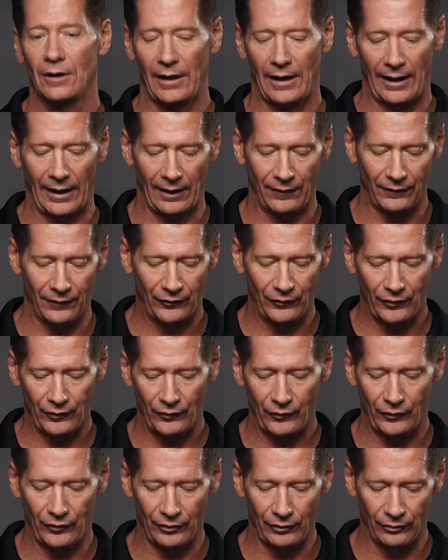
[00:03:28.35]
And this
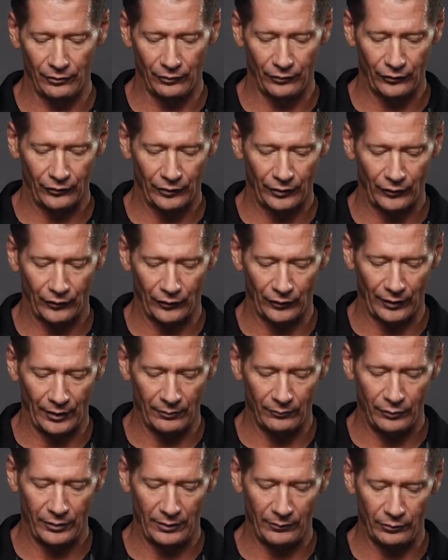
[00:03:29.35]
is used so
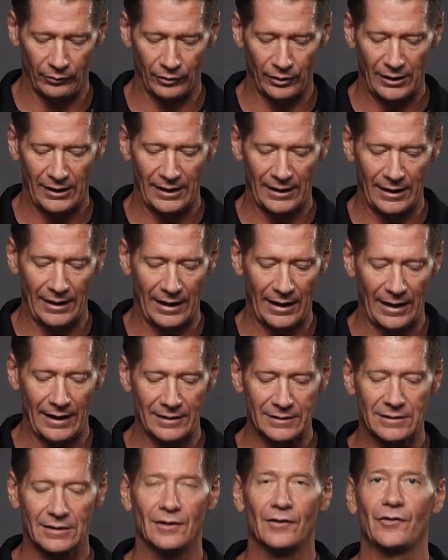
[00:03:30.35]
that people
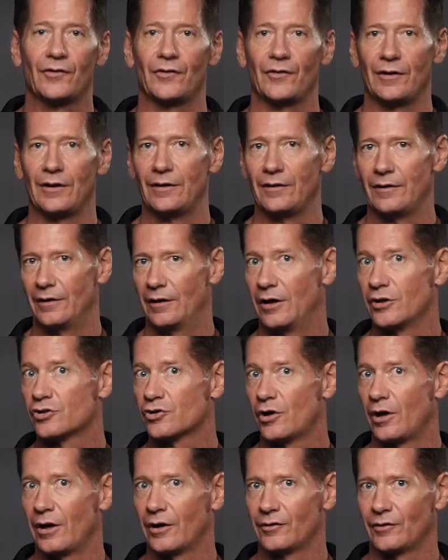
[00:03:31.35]
cannot see the
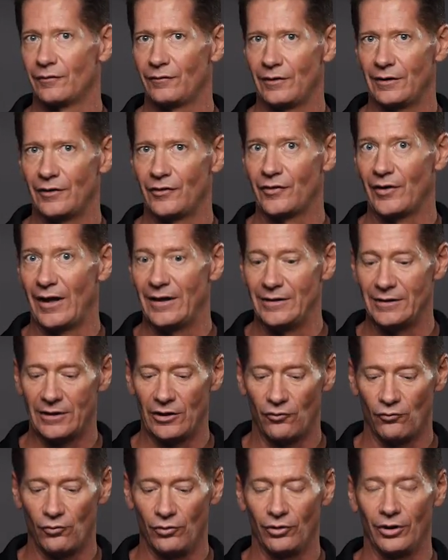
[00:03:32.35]
electronics if they decide to
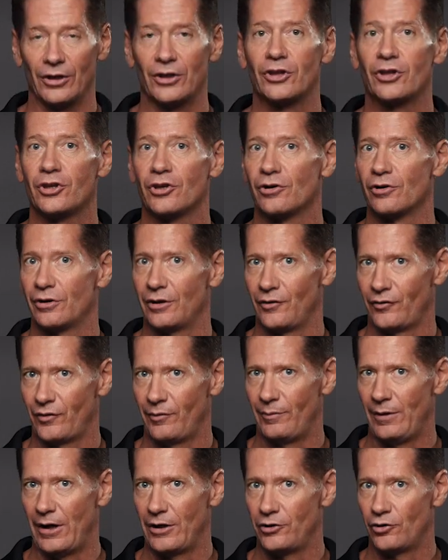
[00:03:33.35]
get really curious
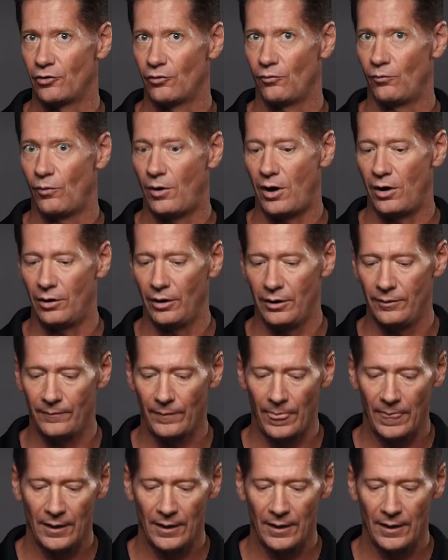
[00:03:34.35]
about your wallet.